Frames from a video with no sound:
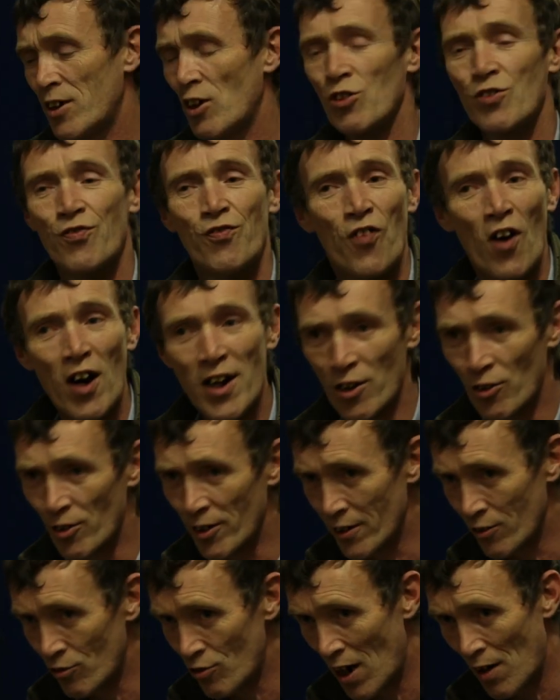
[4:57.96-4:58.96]
There's fire
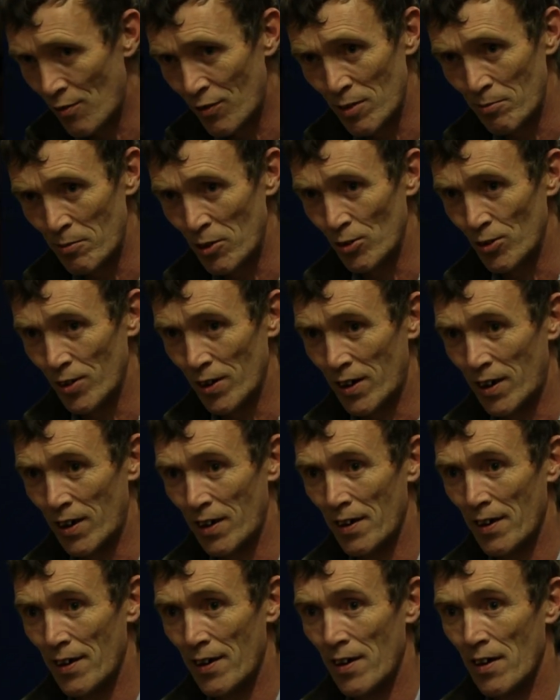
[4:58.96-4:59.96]
in travelling music.
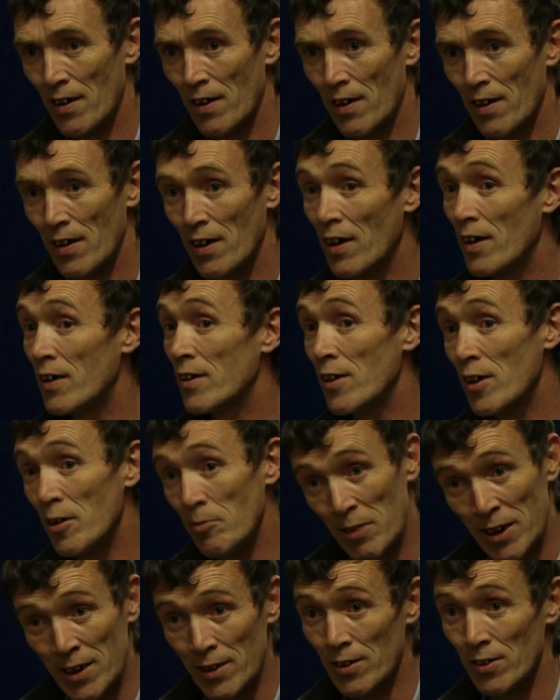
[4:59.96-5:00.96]
And I
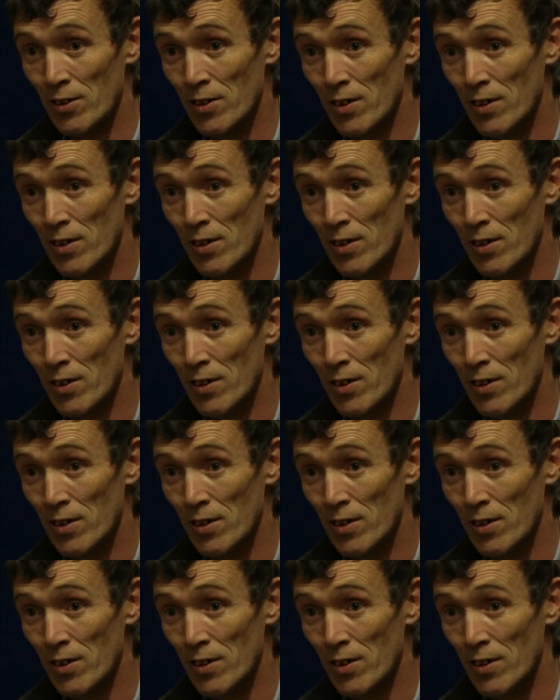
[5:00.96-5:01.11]
mean,